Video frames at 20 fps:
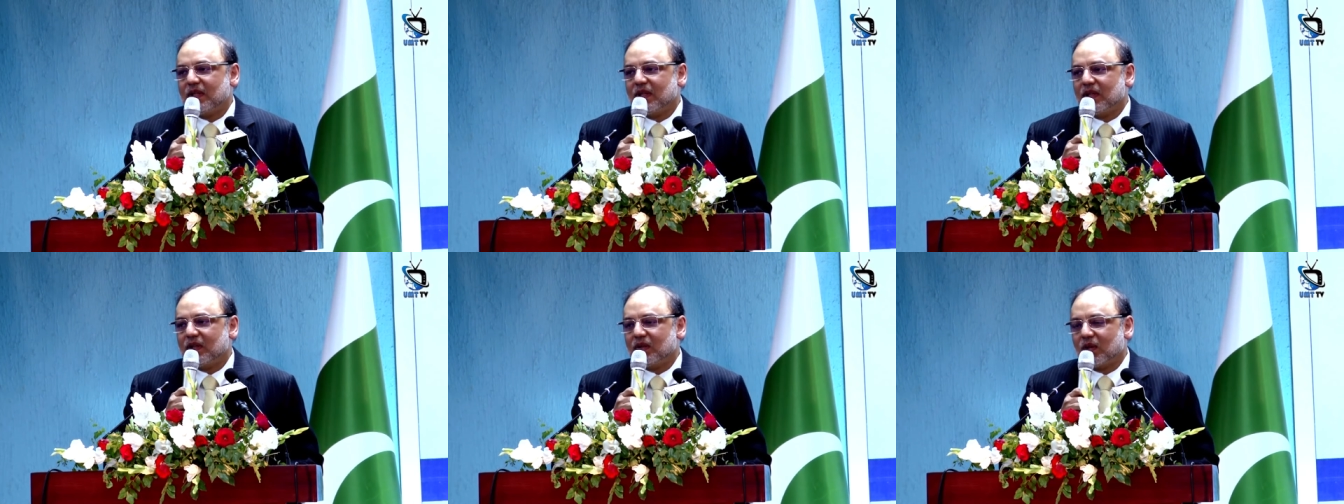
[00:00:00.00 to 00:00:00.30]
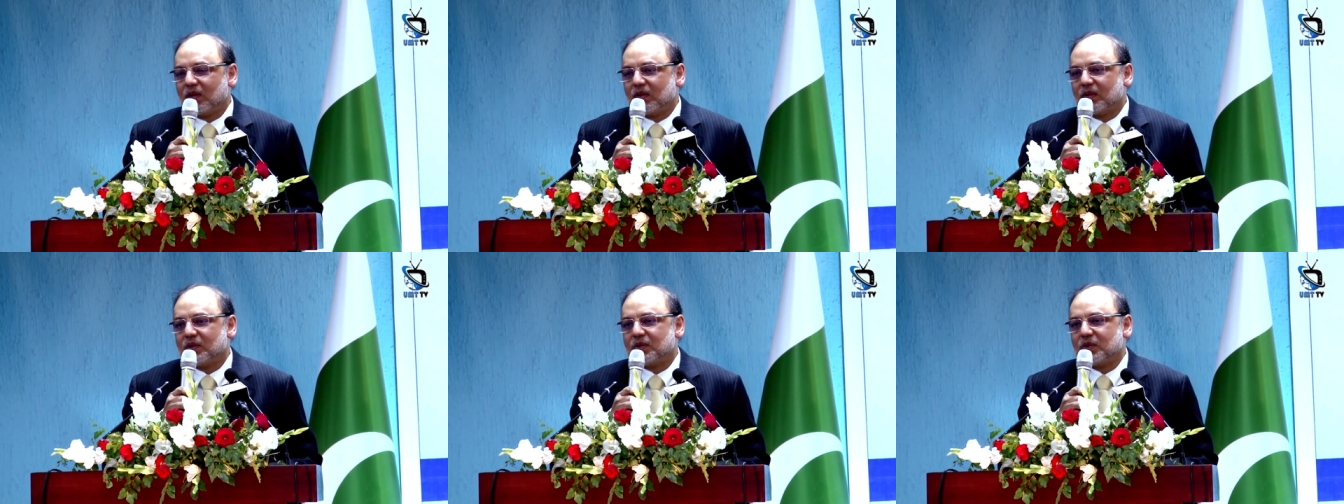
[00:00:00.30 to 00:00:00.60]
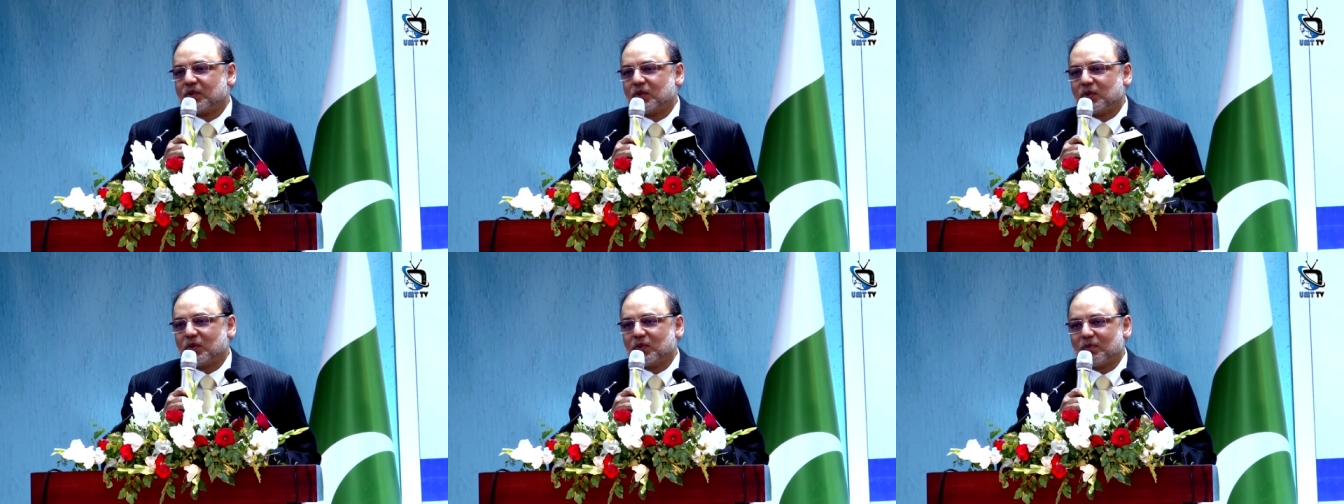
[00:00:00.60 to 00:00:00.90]
in order
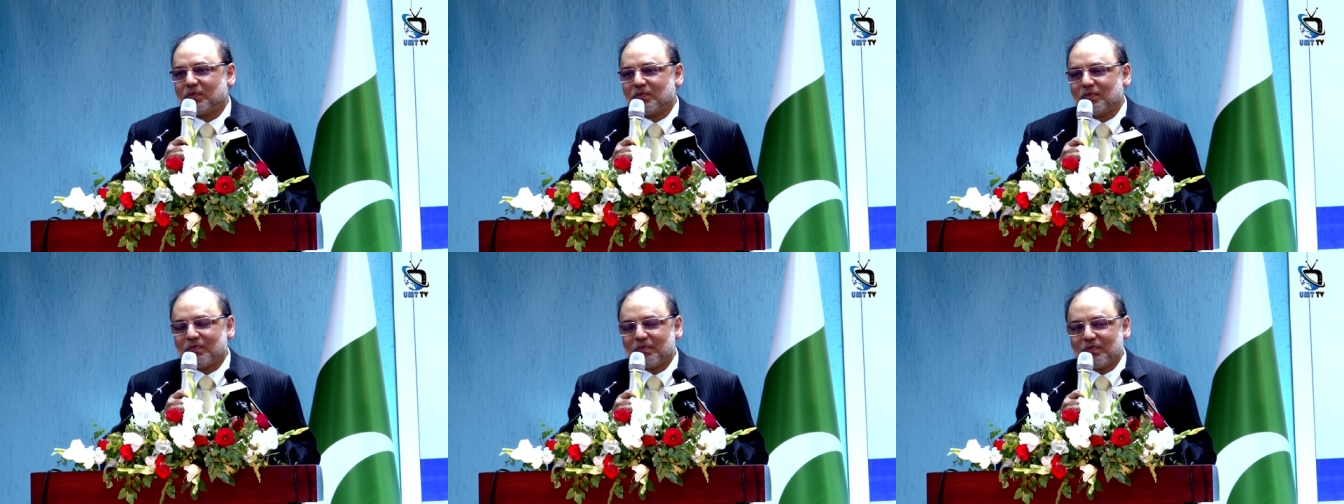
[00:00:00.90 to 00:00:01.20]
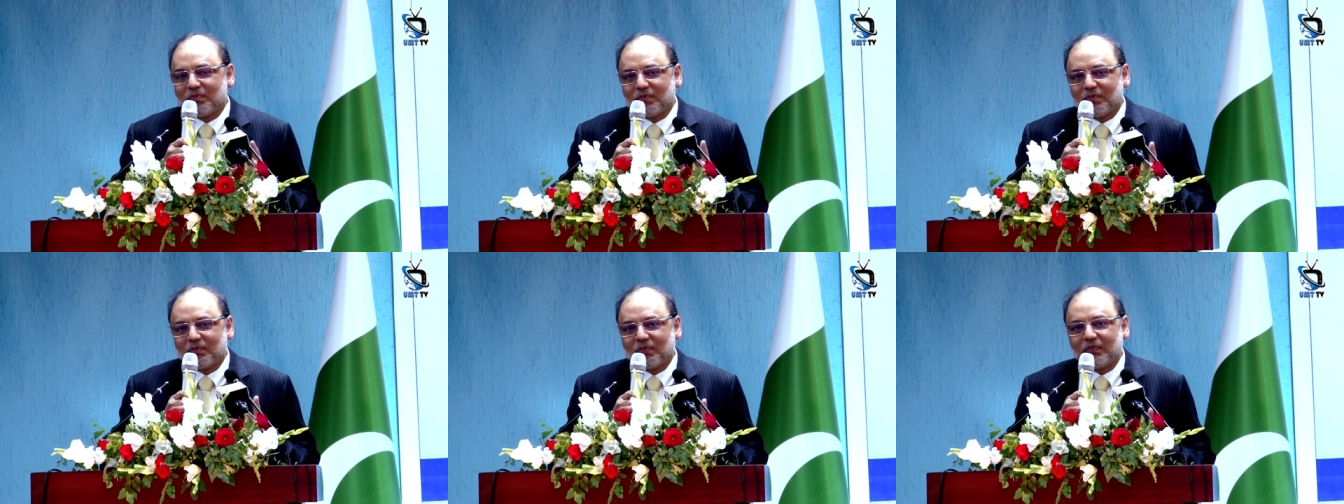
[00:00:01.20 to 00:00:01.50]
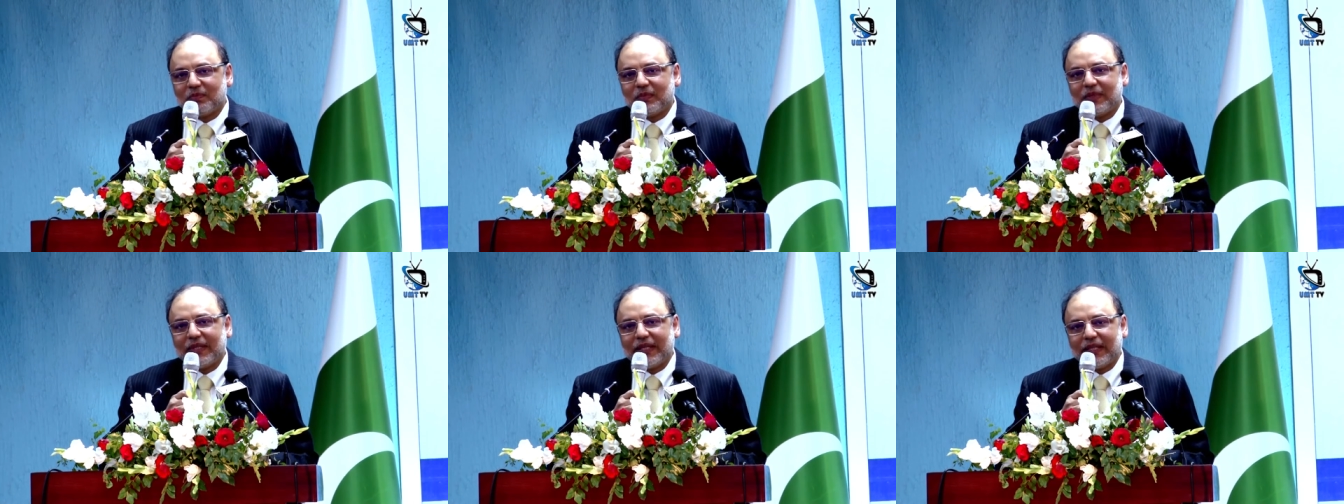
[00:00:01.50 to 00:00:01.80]
to
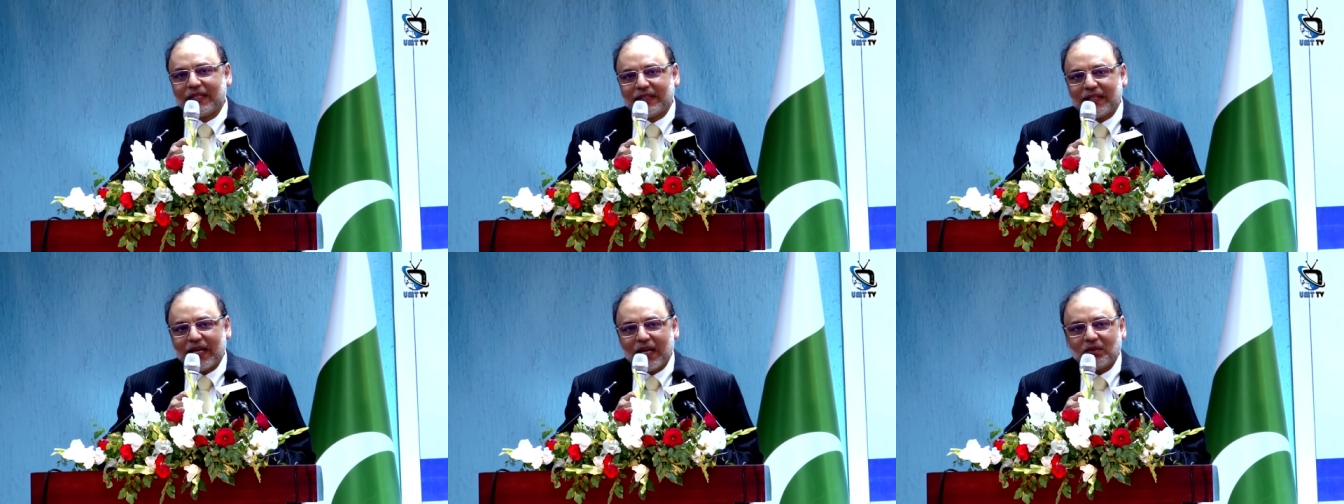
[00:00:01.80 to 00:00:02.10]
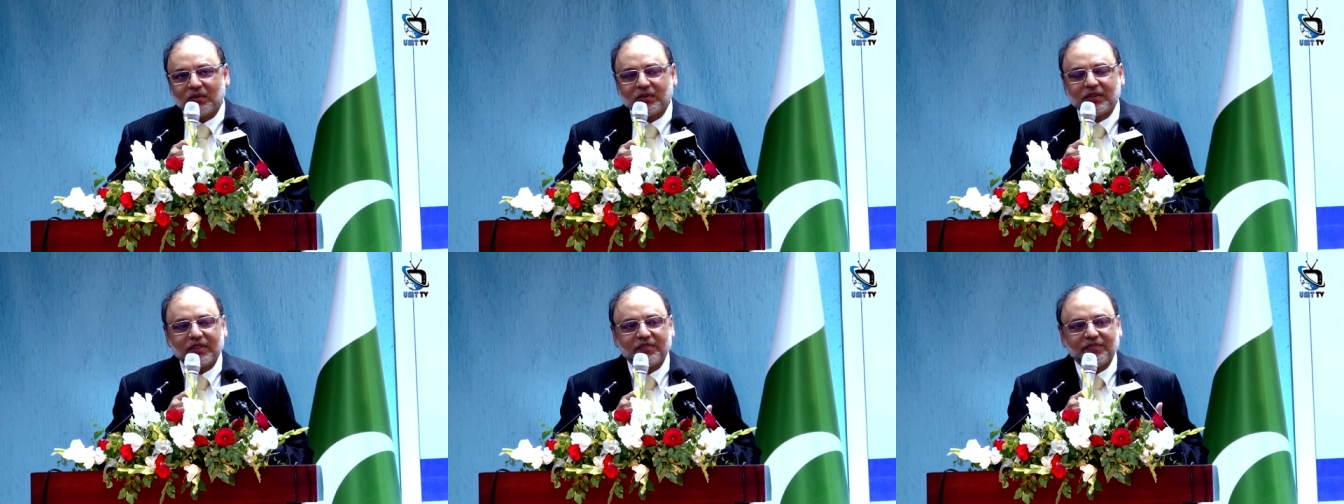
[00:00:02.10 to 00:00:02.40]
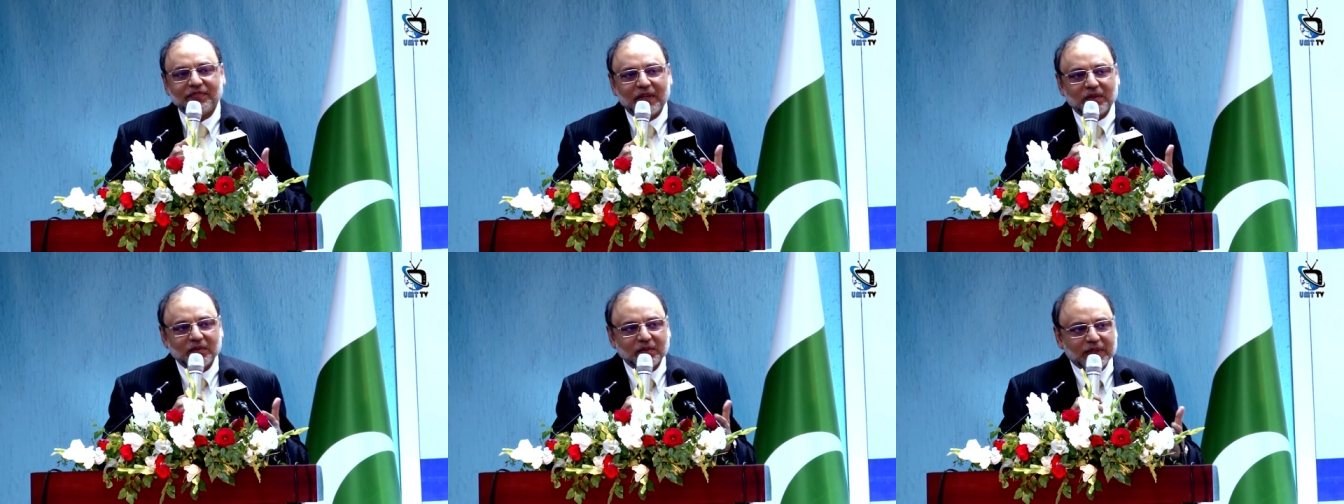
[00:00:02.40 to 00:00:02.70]
lay down the
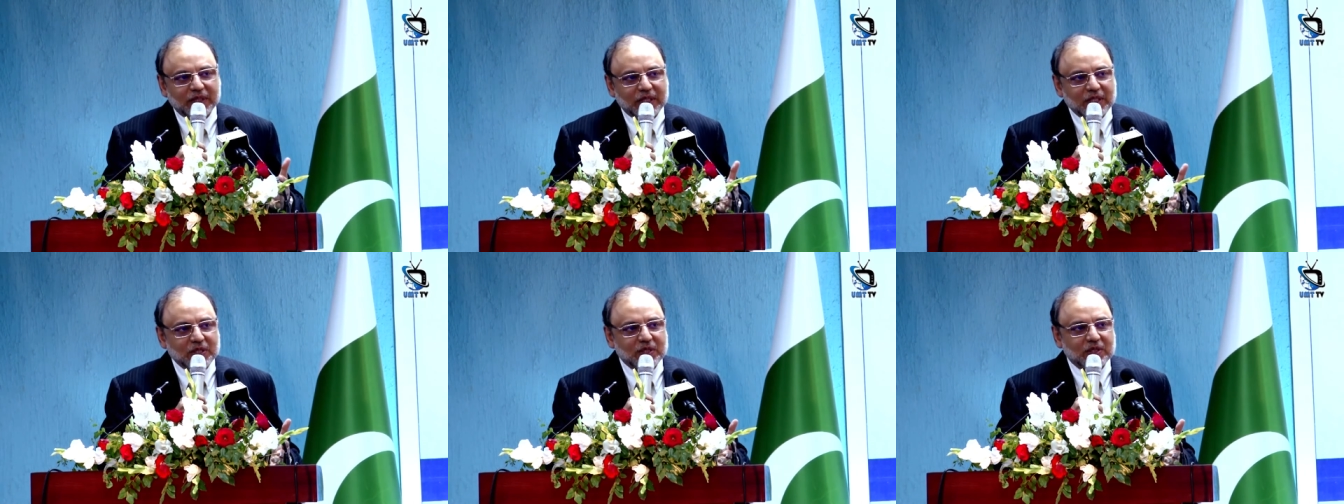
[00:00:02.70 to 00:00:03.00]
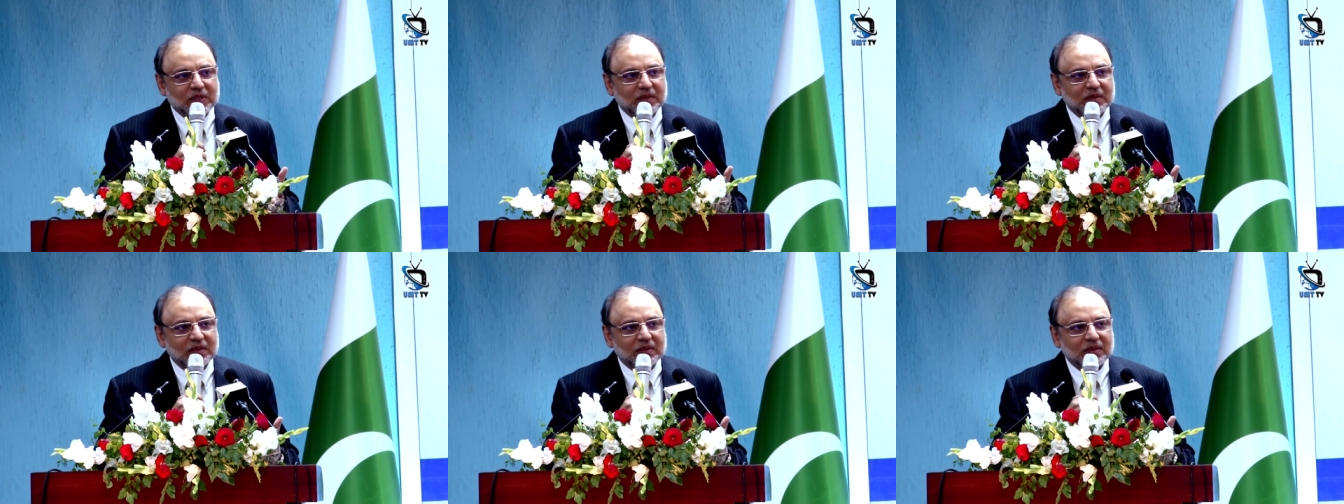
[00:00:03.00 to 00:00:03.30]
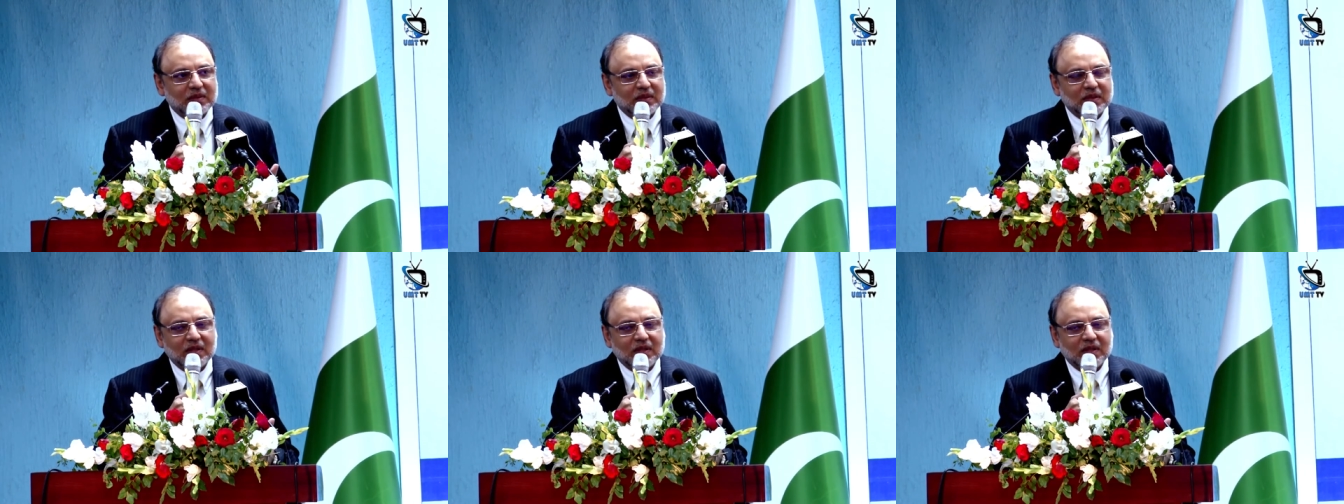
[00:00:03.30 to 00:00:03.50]
foundation